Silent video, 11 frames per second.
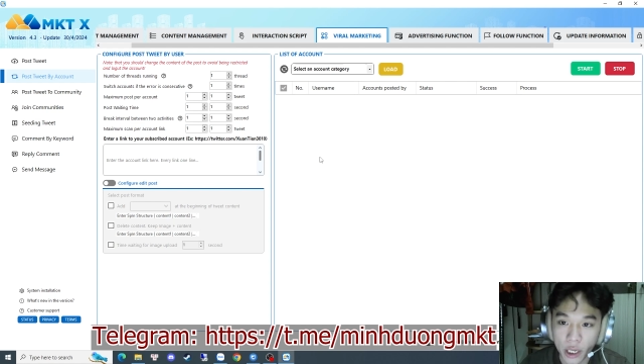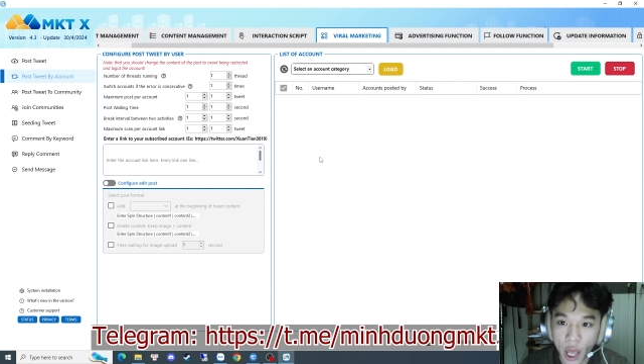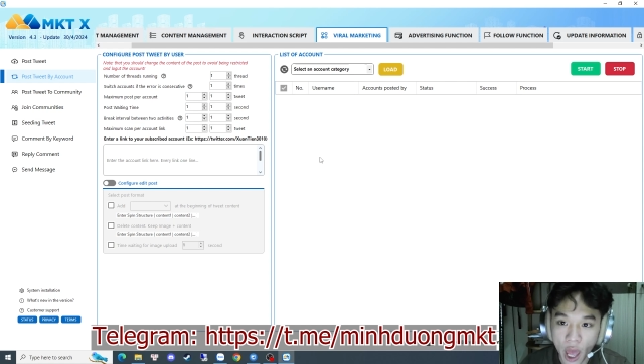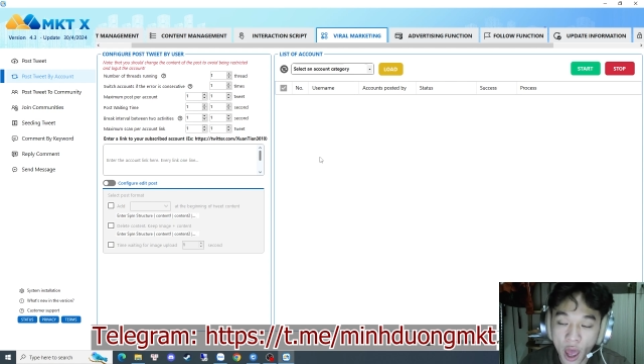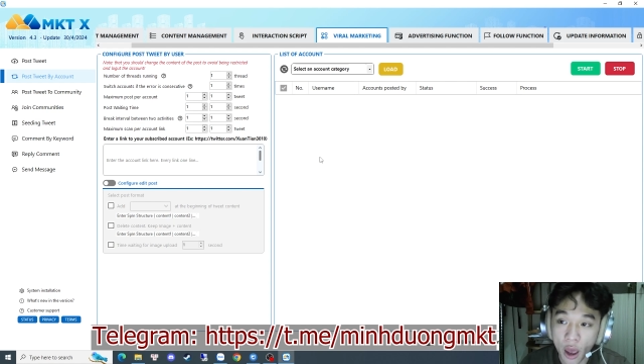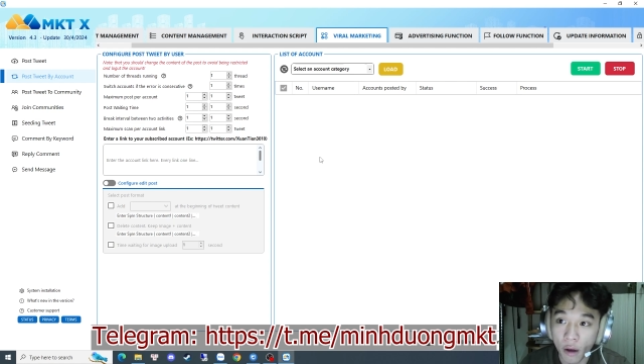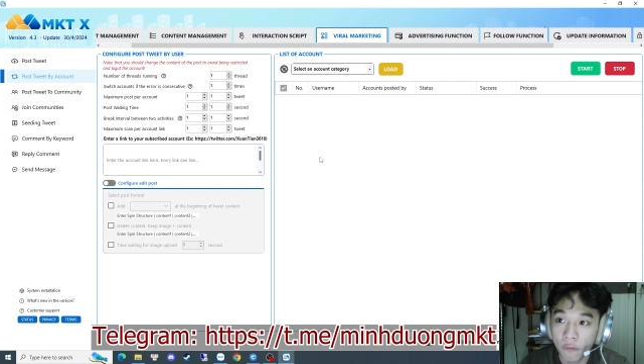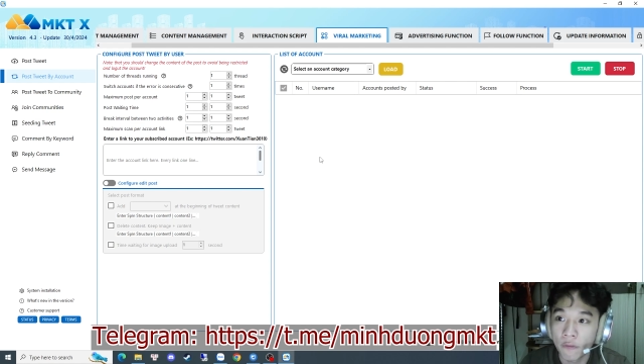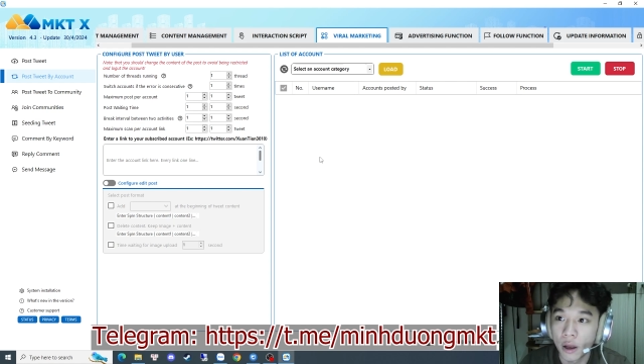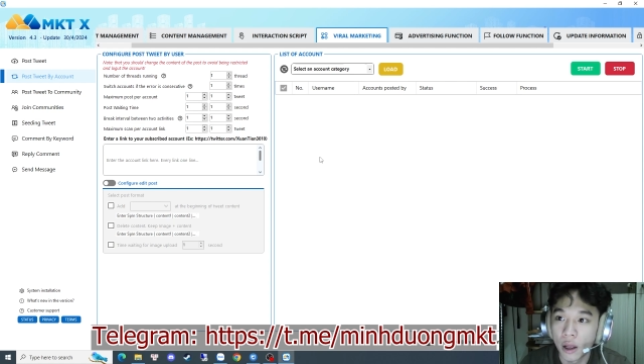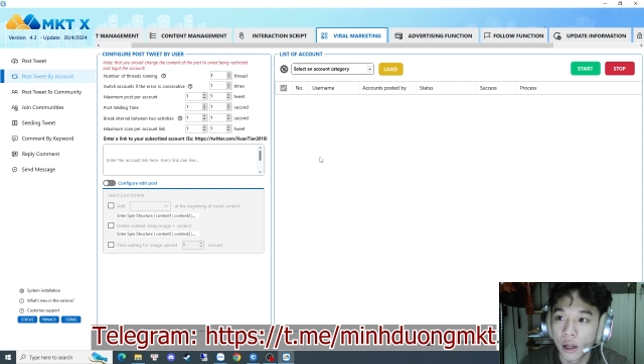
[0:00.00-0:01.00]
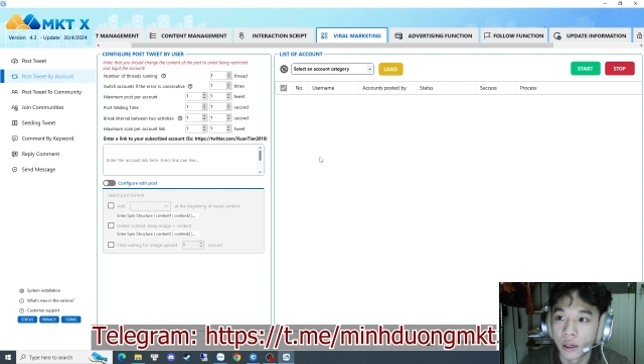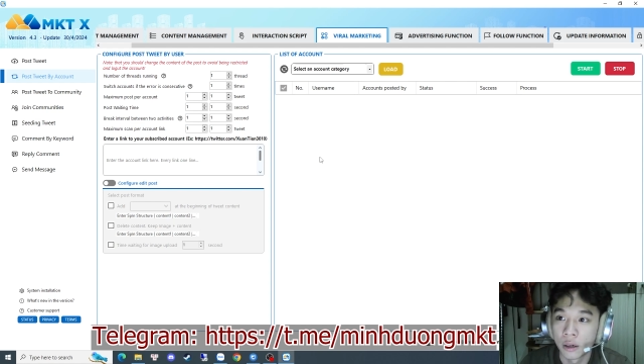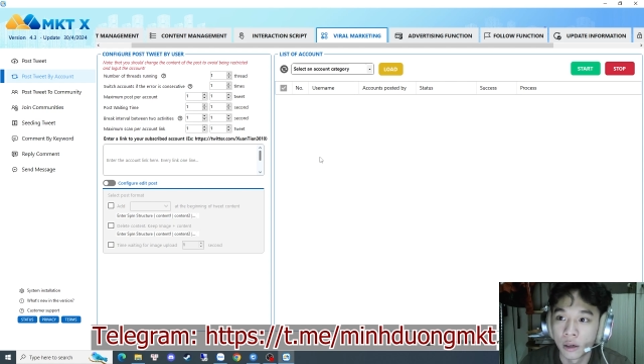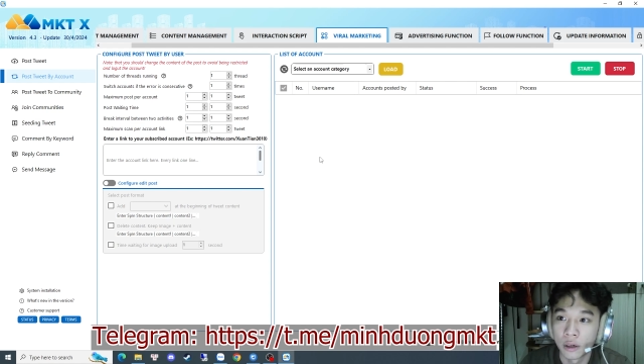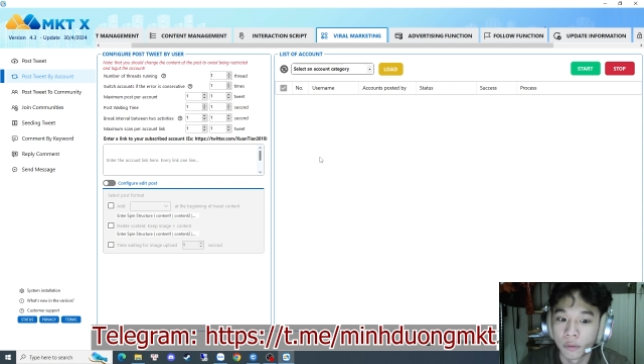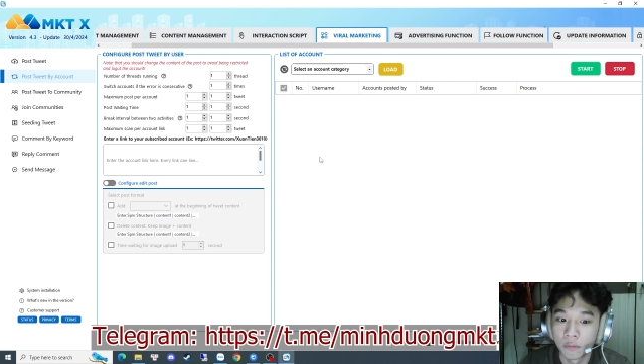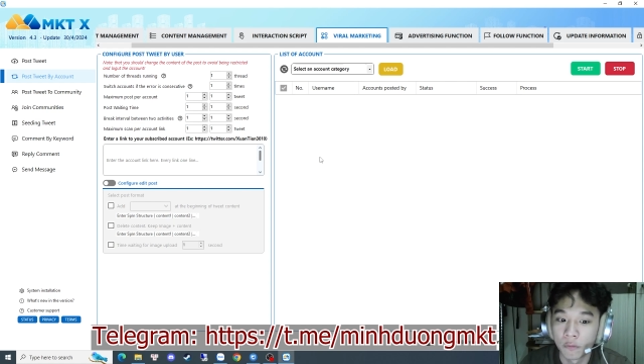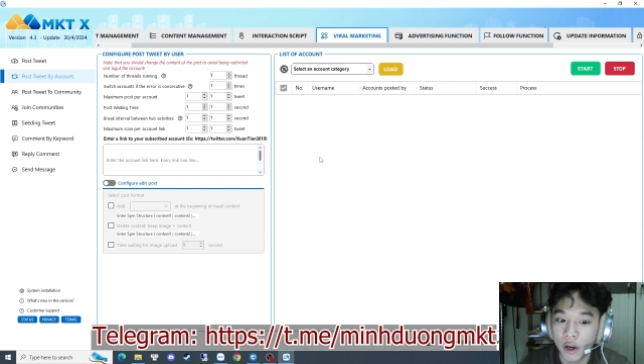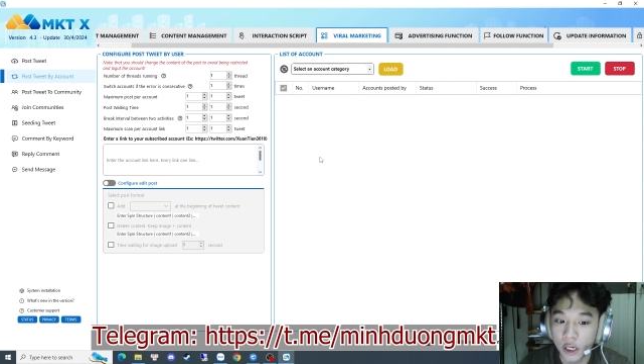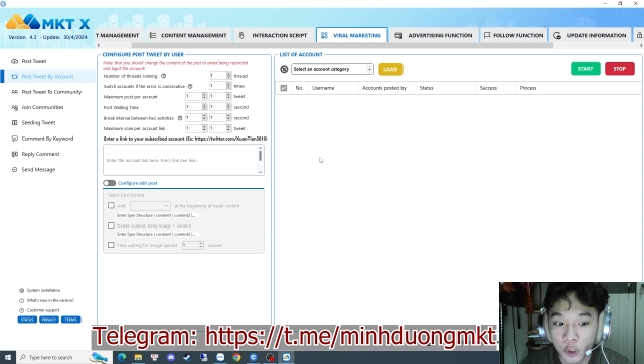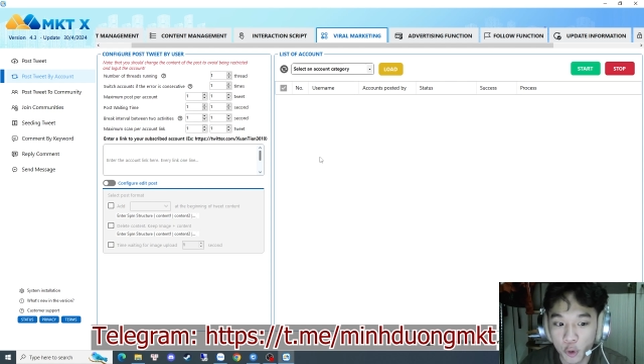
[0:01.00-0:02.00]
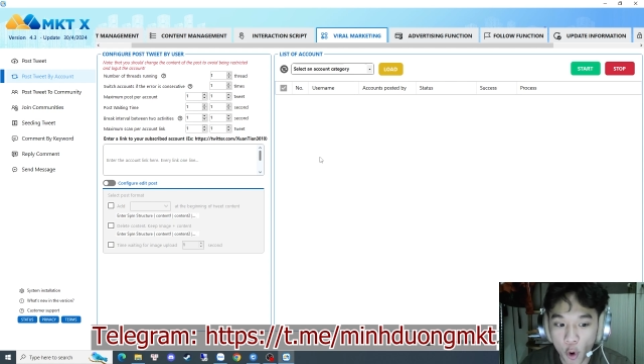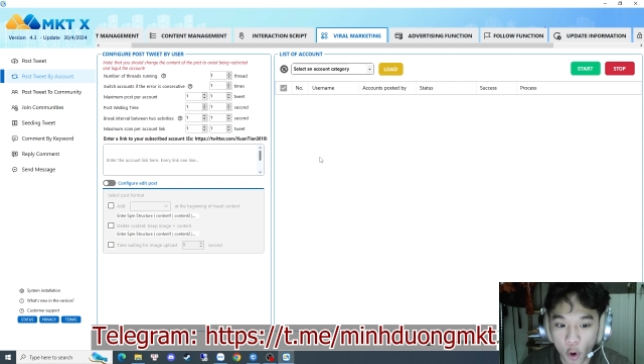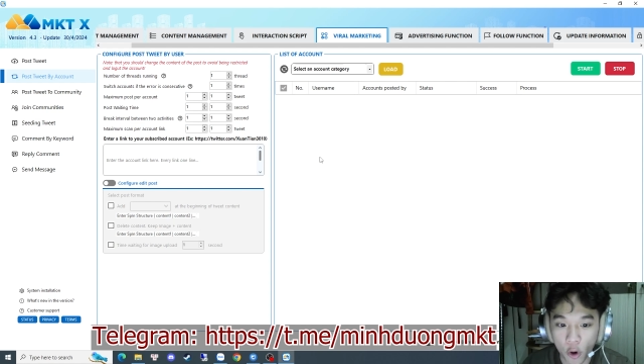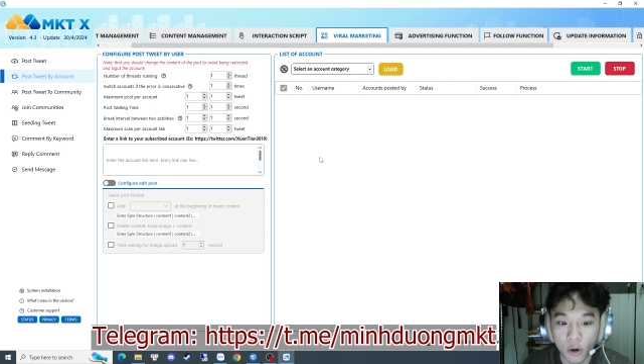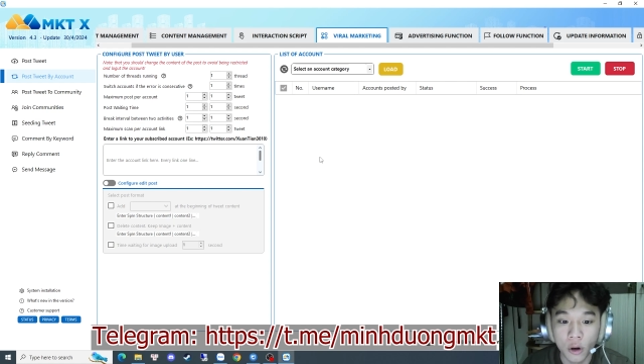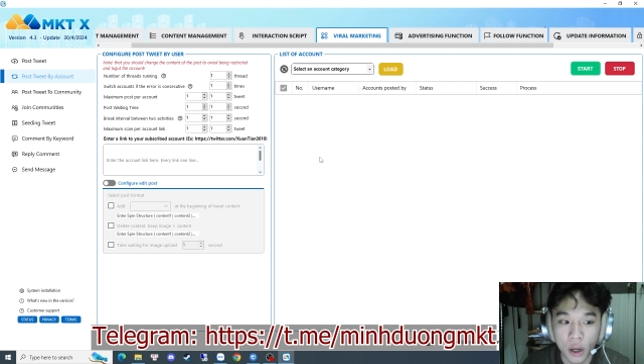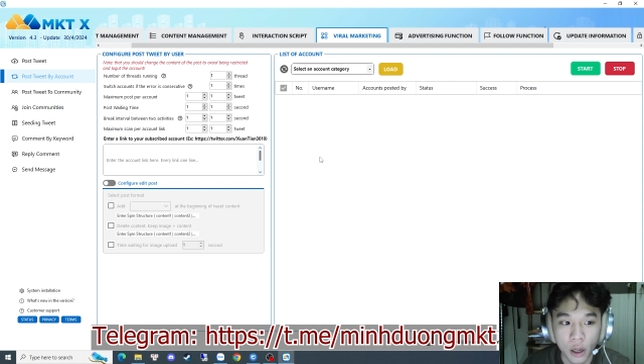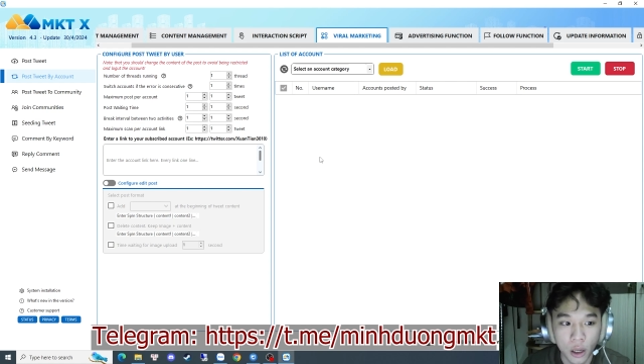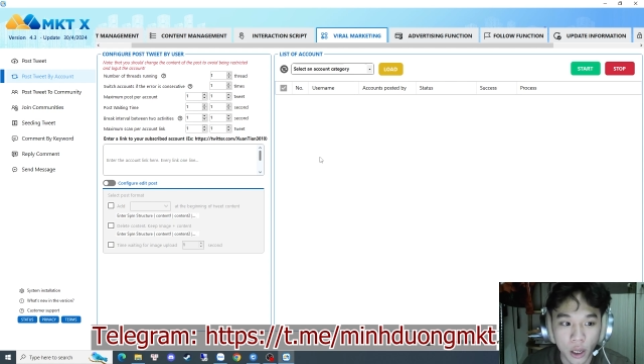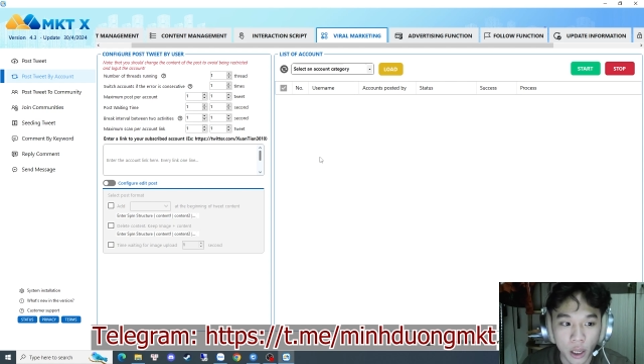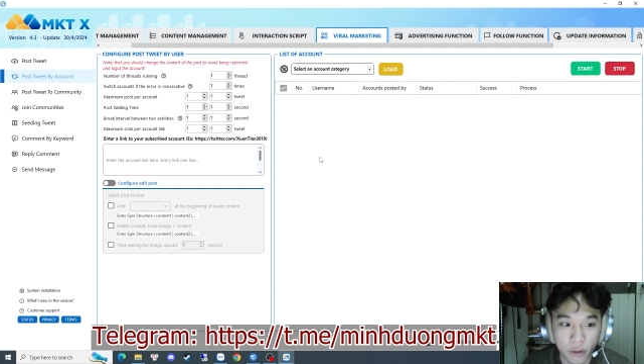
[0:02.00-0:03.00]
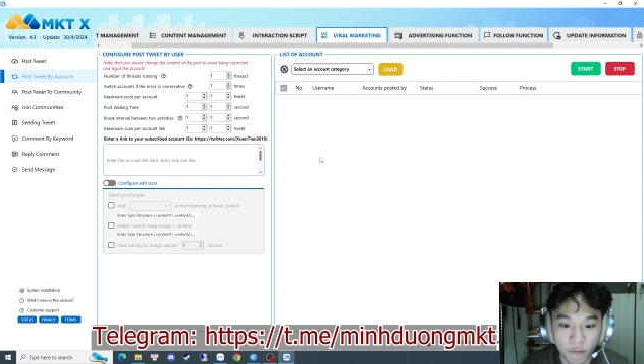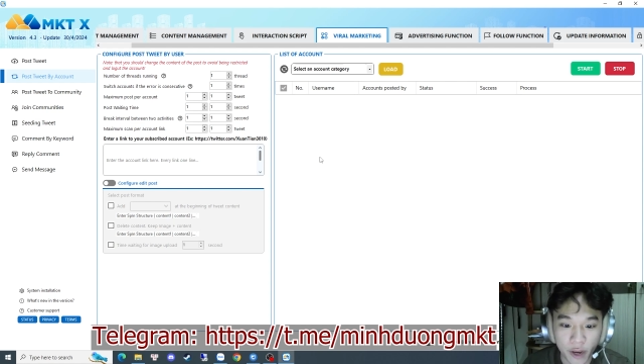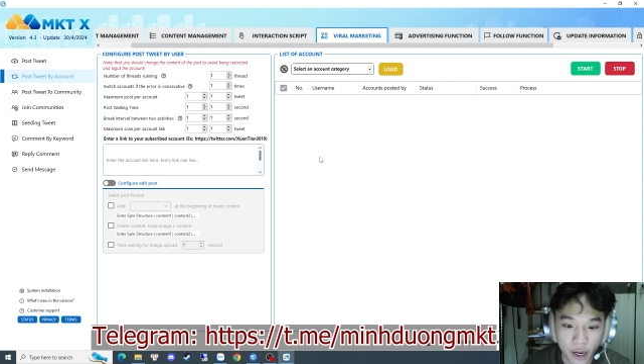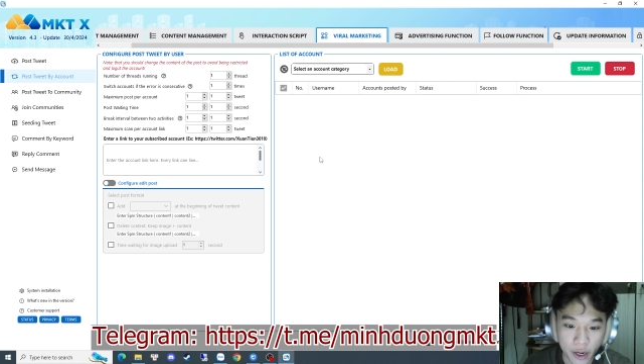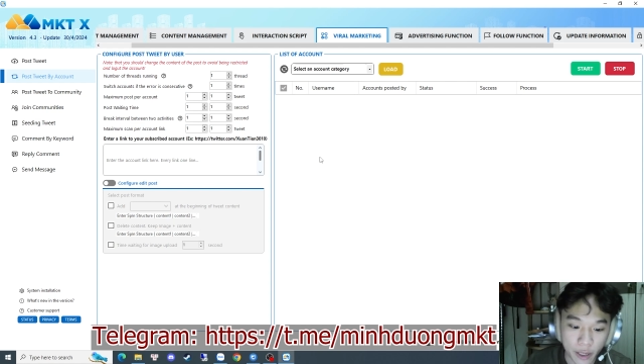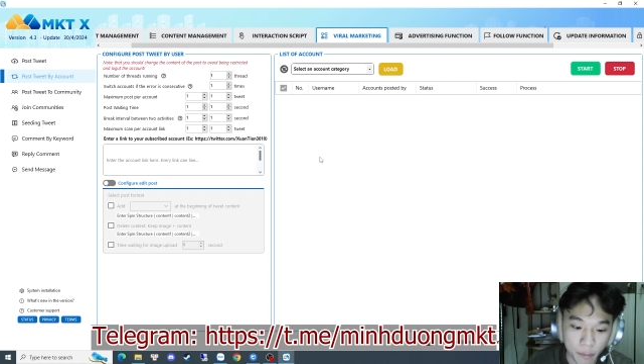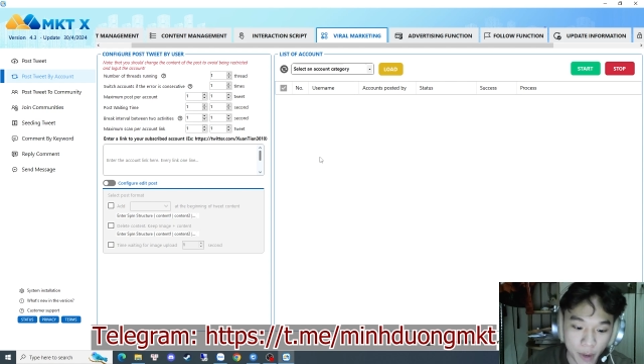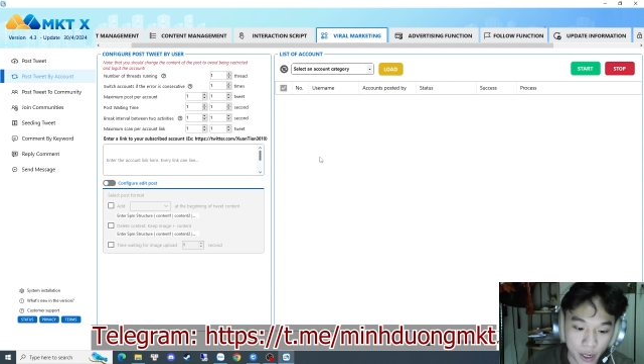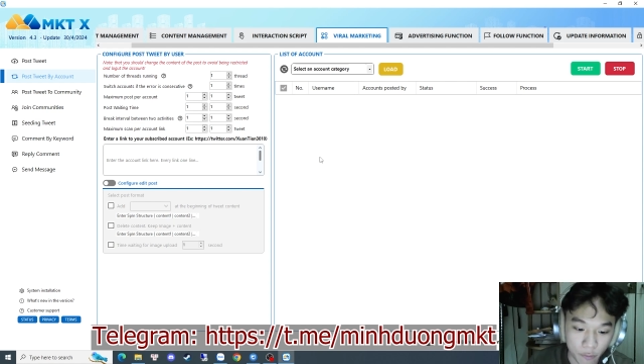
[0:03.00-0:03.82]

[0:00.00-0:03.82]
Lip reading: have a very strong and very many